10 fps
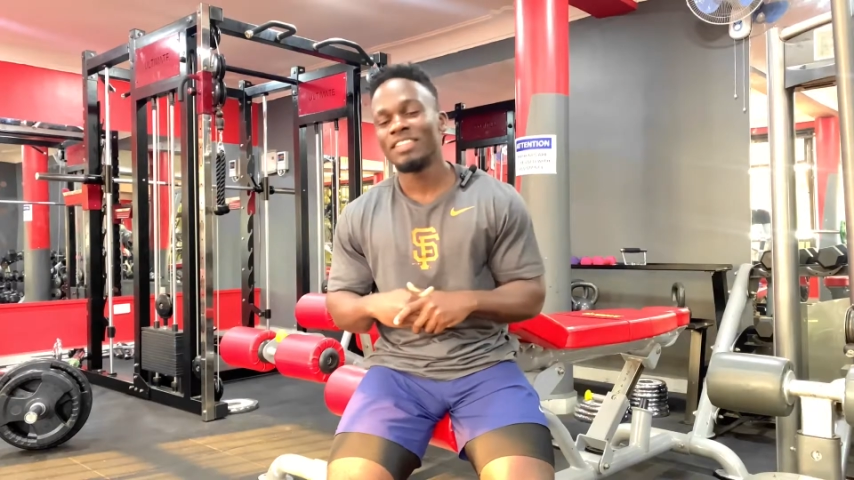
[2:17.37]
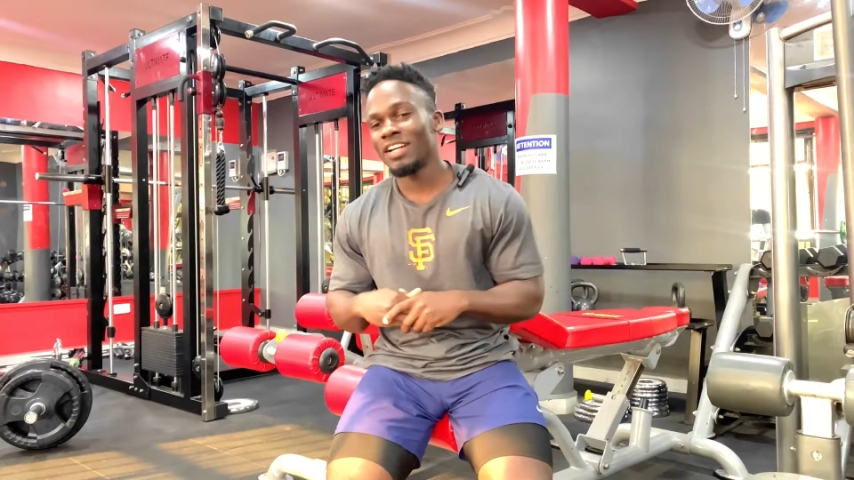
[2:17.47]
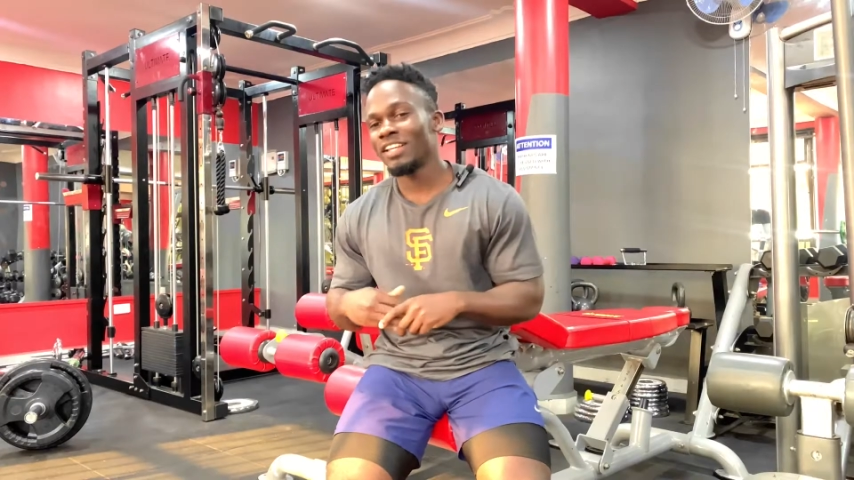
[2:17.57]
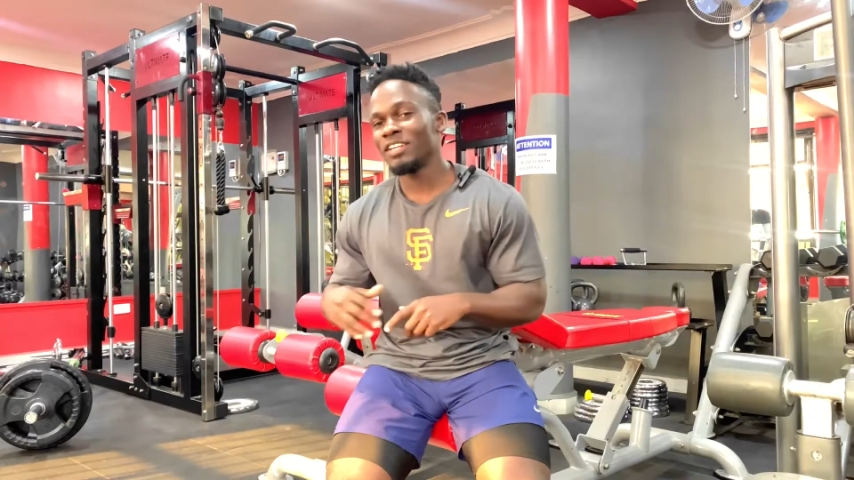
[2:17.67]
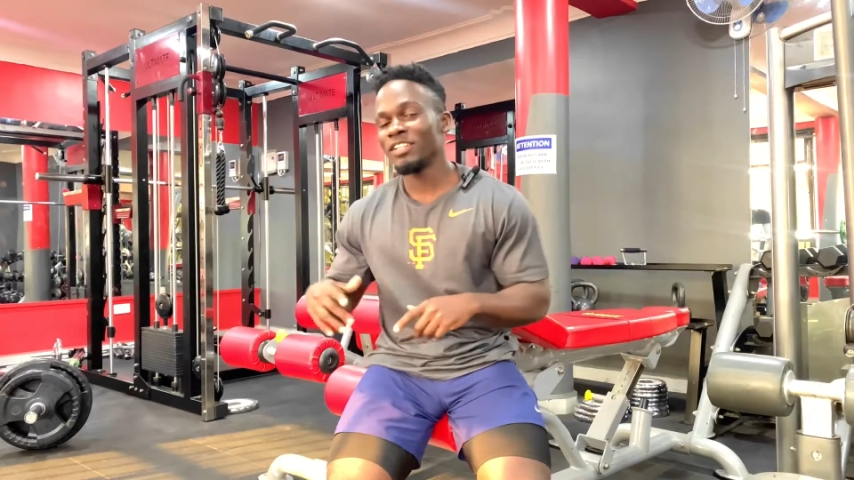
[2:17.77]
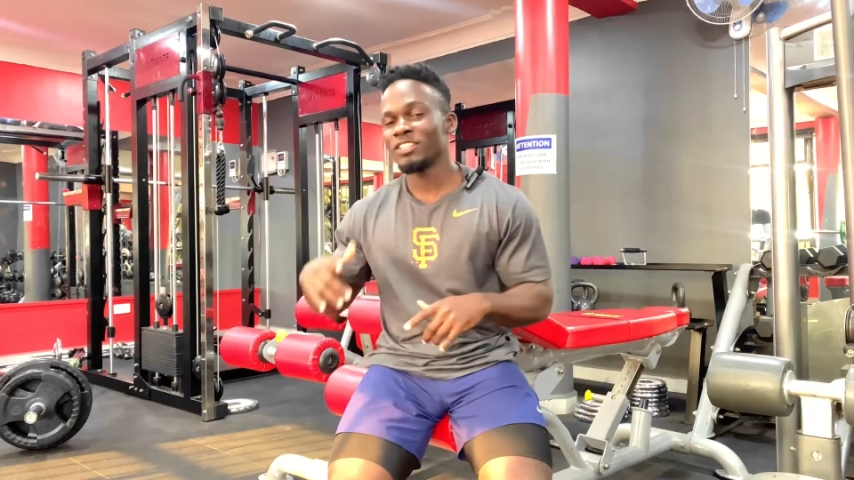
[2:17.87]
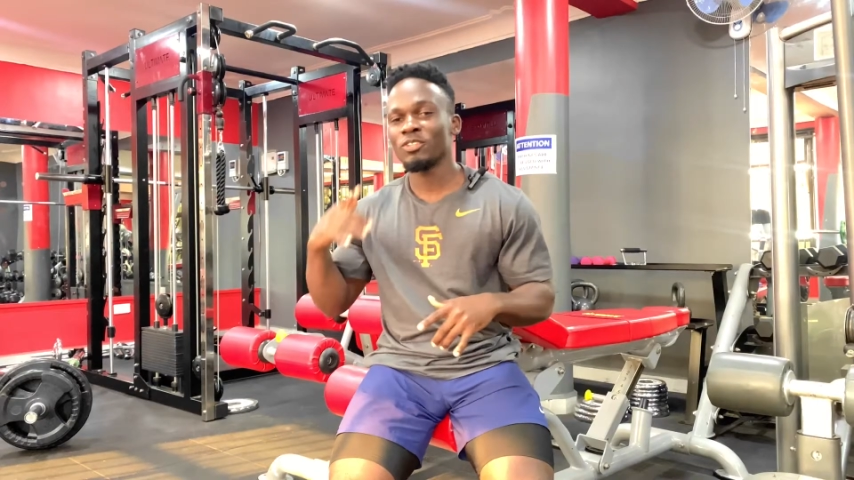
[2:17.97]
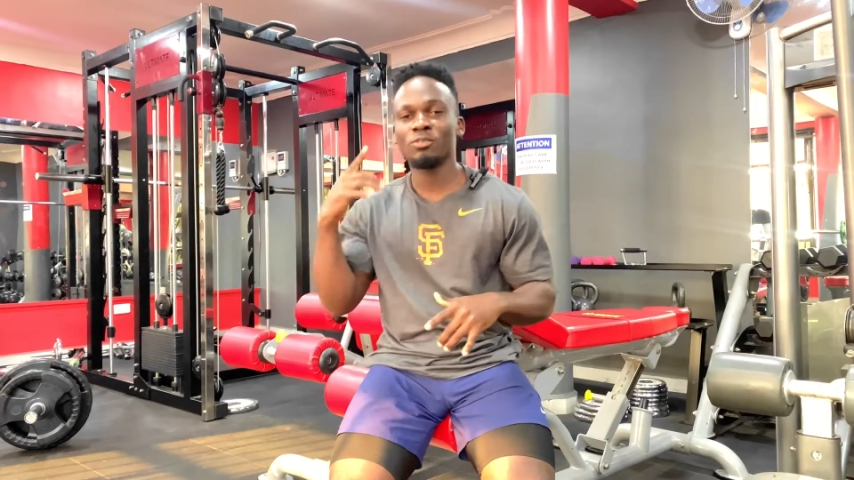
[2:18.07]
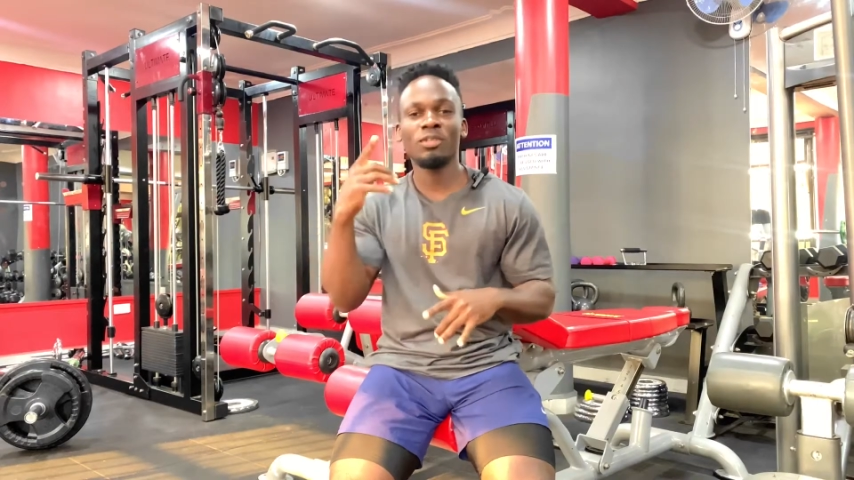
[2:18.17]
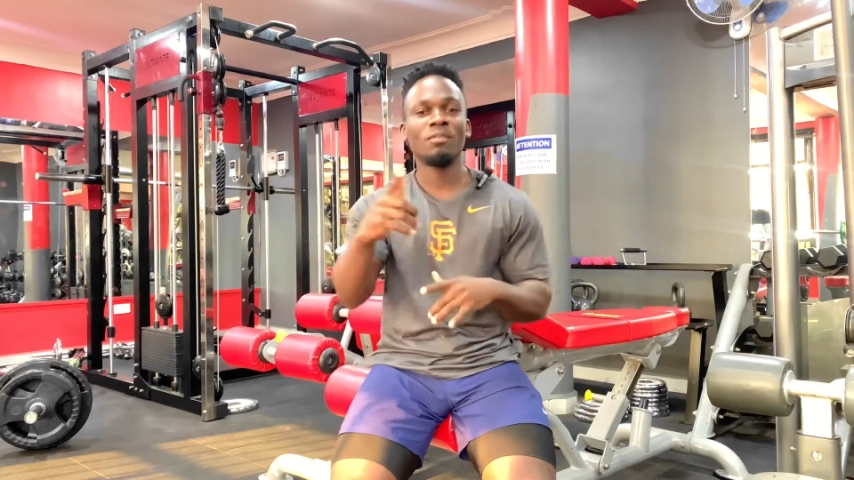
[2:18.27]
And then let's go
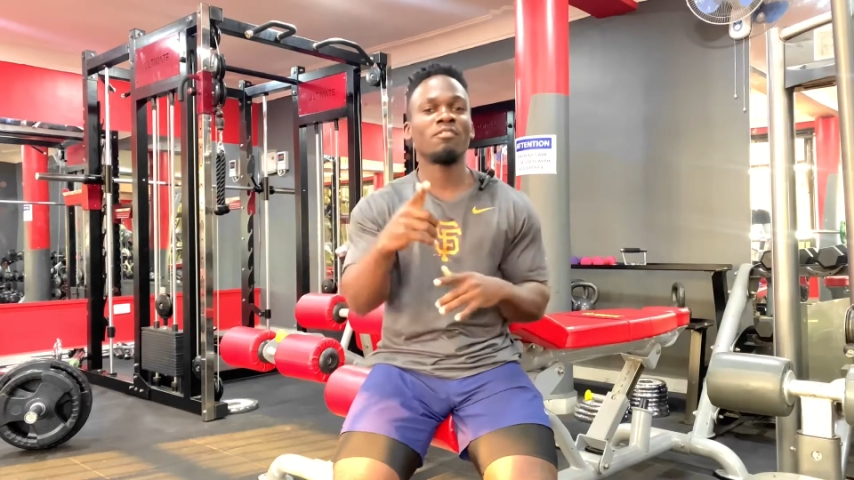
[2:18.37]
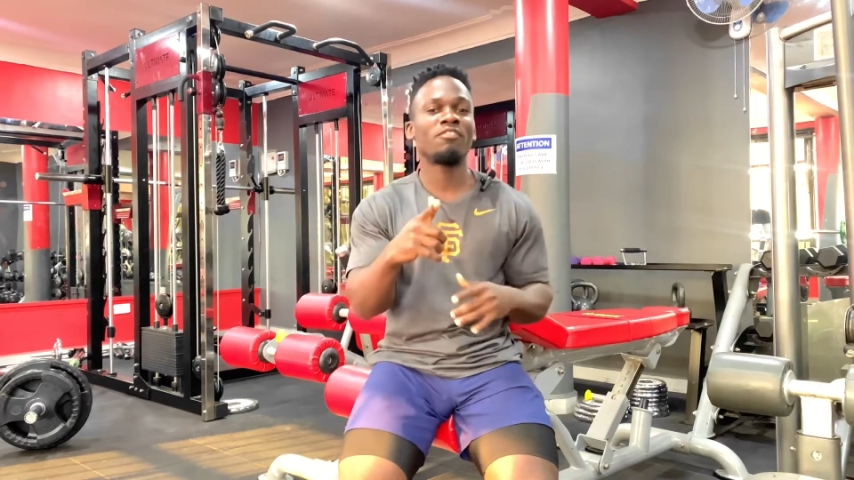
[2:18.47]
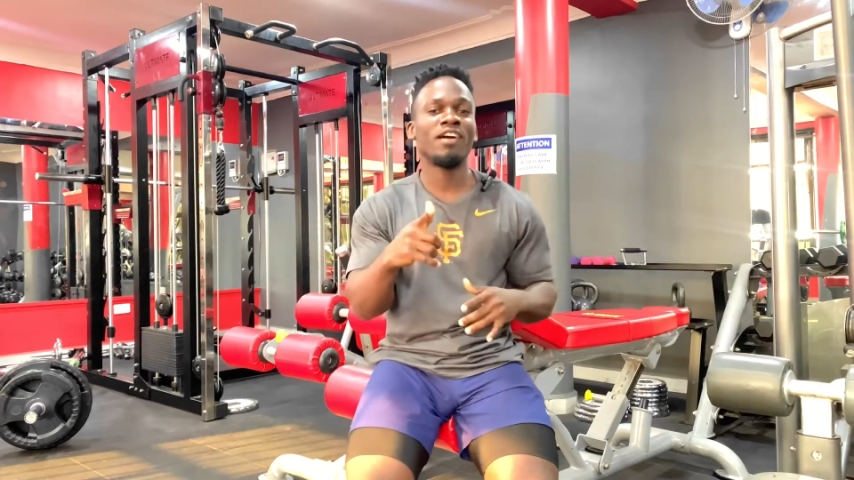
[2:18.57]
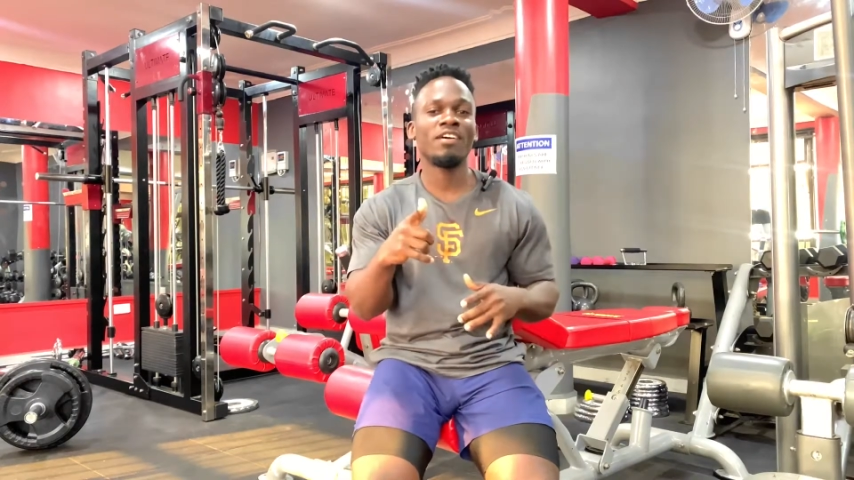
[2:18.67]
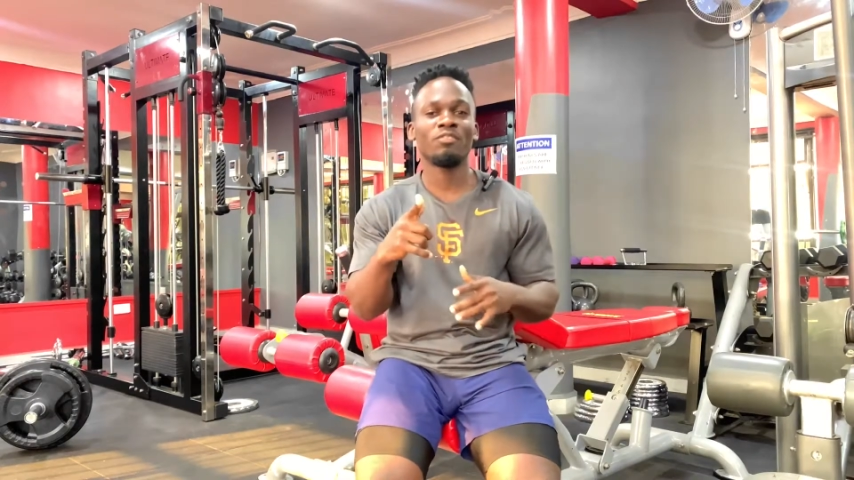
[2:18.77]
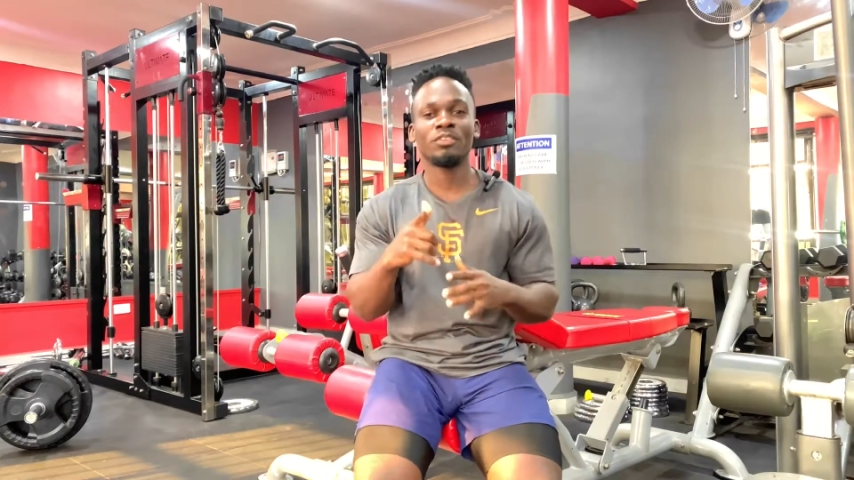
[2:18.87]
to number five,